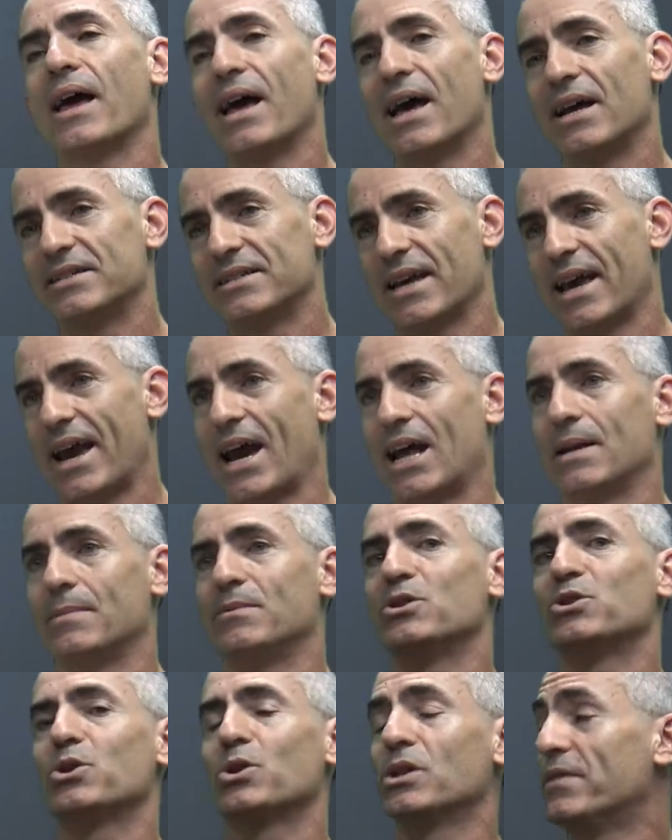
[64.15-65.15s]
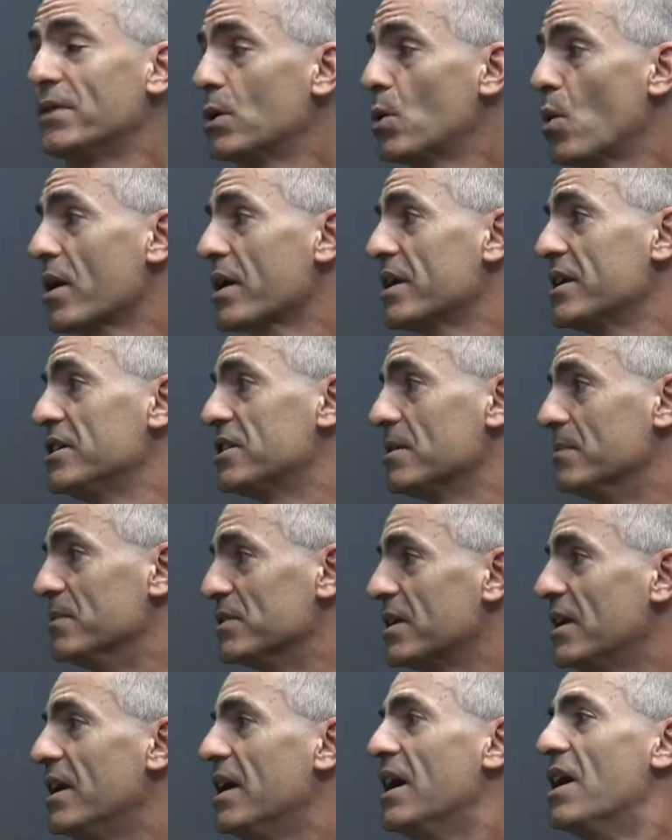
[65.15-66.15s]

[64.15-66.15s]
as animals or living organisms.